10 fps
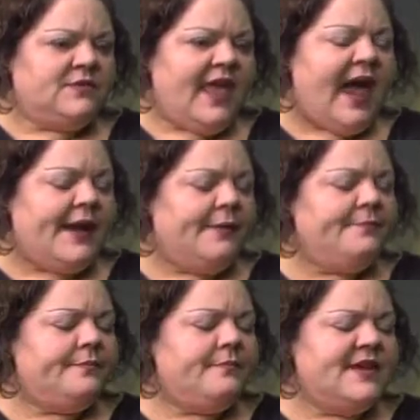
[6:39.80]

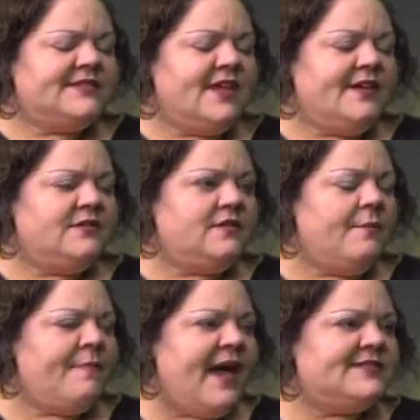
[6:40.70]
Adam, my son,
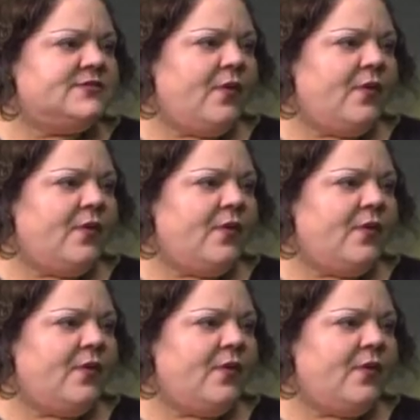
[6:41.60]
passed